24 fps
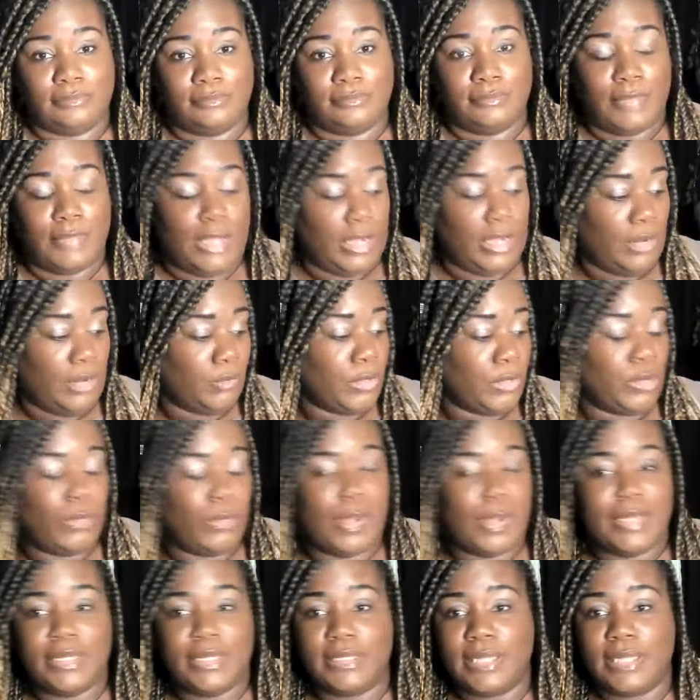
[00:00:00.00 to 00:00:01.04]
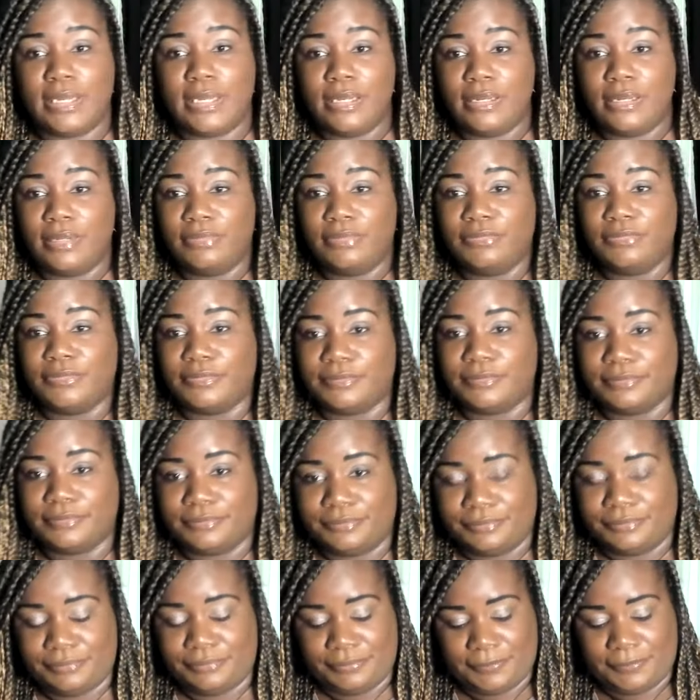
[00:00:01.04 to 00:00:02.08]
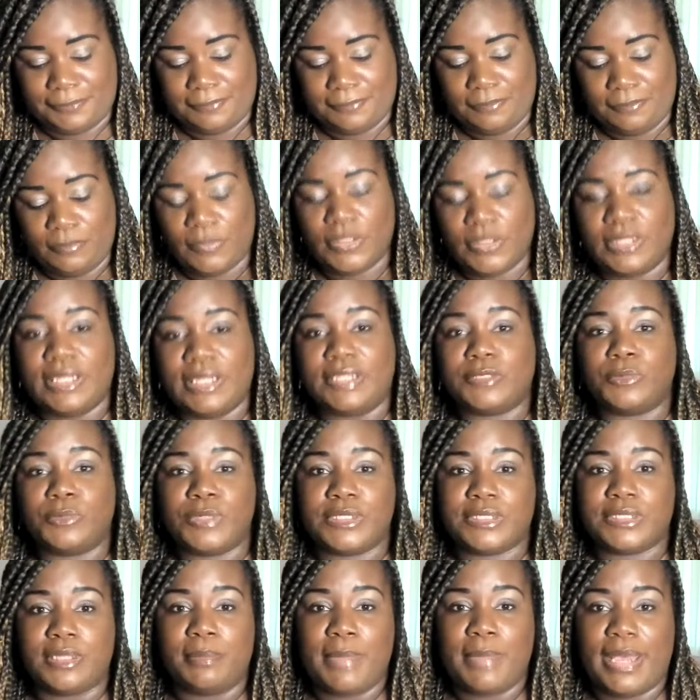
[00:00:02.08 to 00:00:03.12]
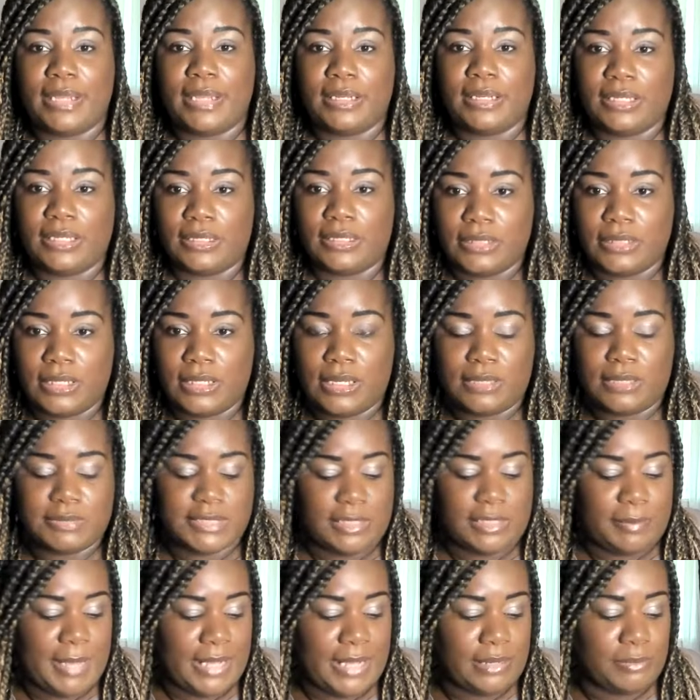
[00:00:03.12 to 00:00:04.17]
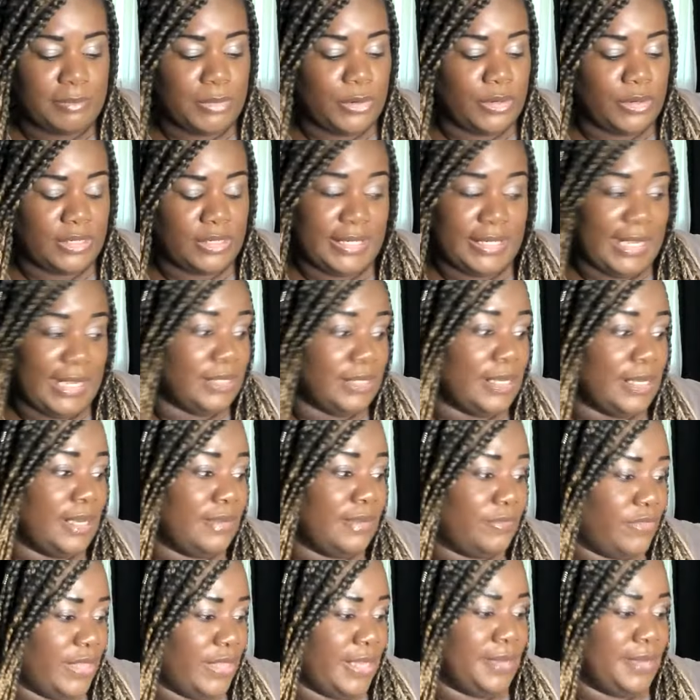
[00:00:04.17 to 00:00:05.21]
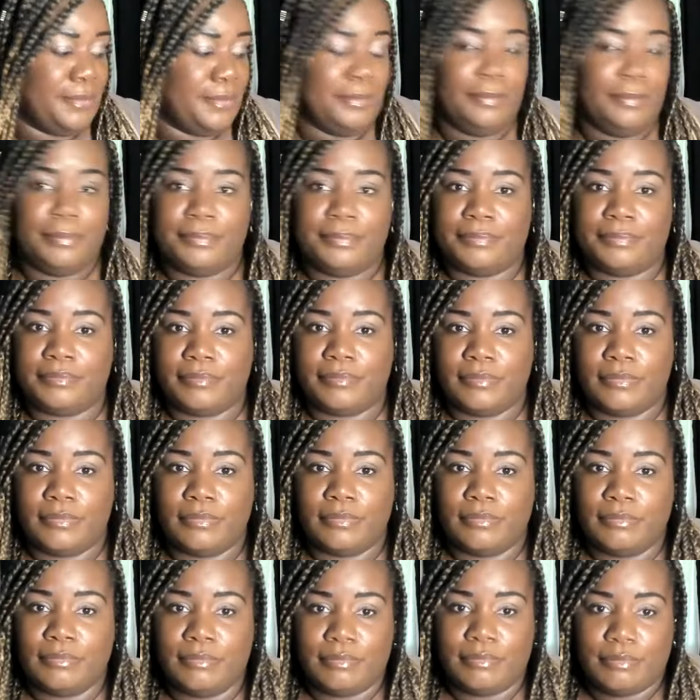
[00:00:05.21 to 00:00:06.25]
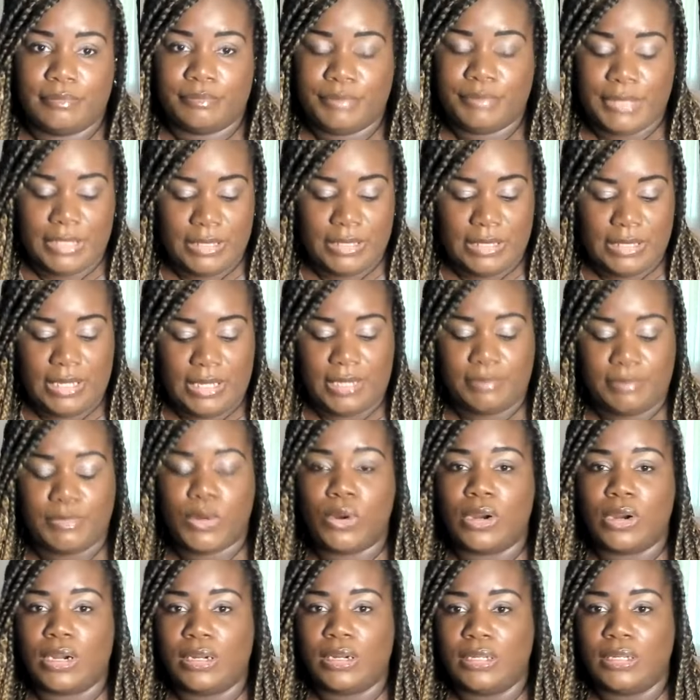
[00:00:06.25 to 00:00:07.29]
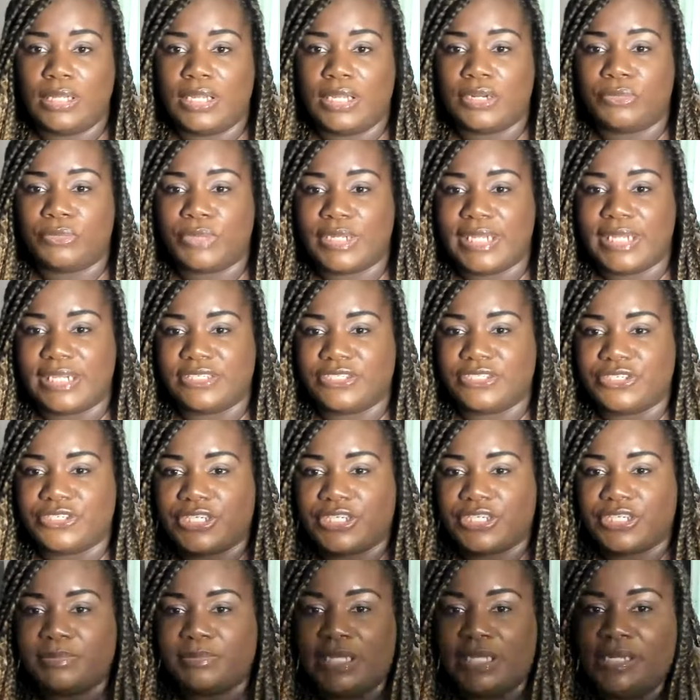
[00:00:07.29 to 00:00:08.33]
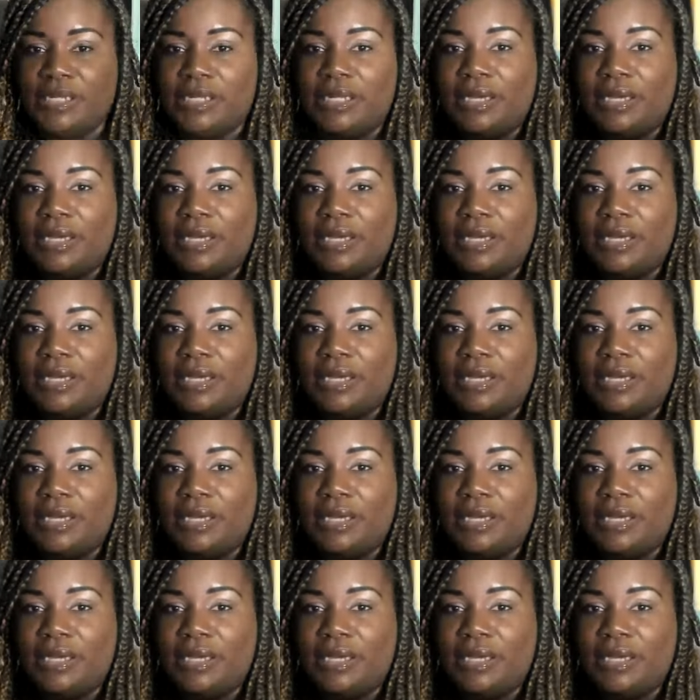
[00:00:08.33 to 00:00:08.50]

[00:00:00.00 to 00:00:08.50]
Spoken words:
Unrequited love. That's when somebody can love somebody more than they love them. Putting in more in a relationship than the